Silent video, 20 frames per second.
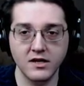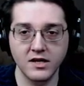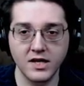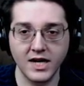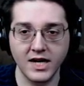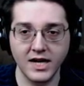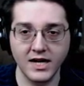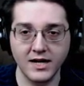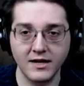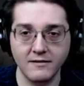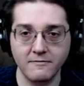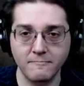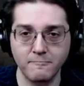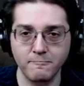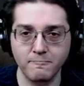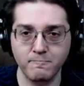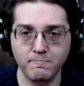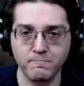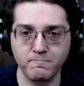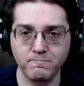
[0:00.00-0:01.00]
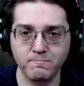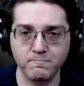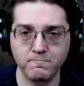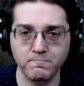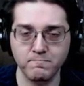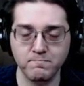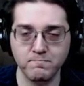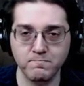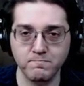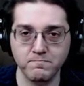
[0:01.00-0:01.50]
Uh,
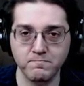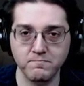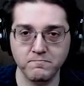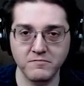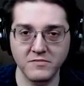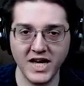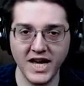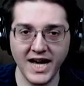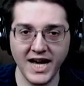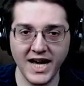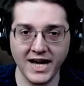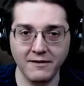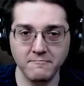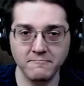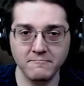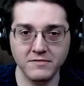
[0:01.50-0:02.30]
yeah,